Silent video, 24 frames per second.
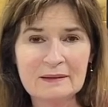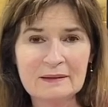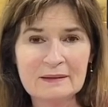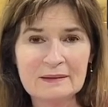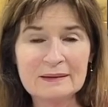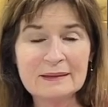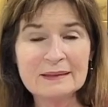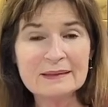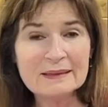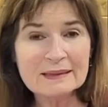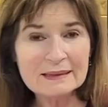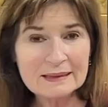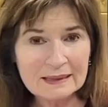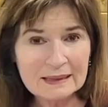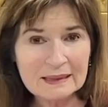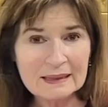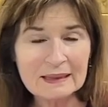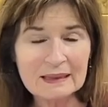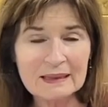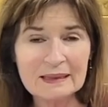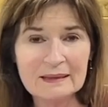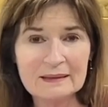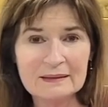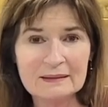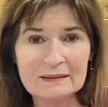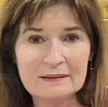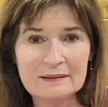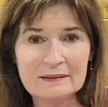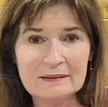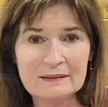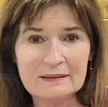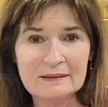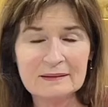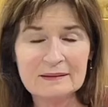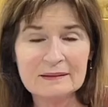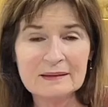to see,
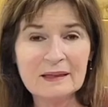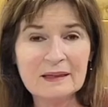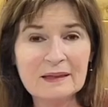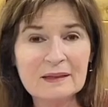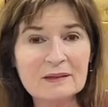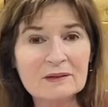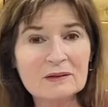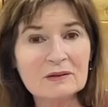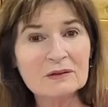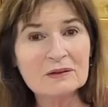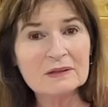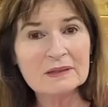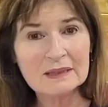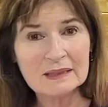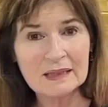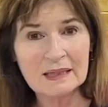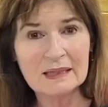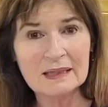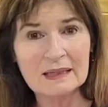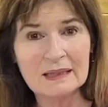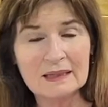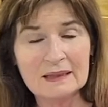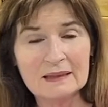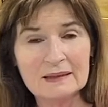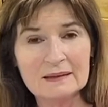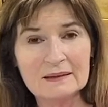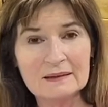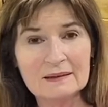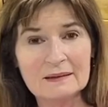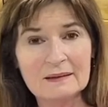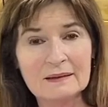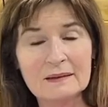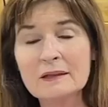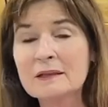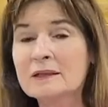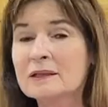to understand,
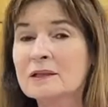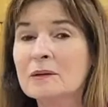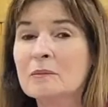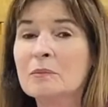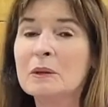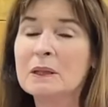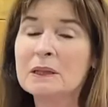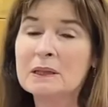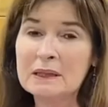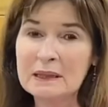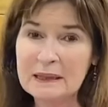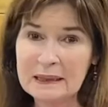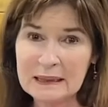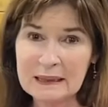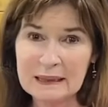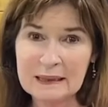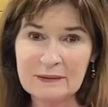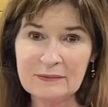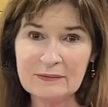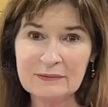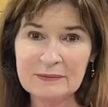to believe.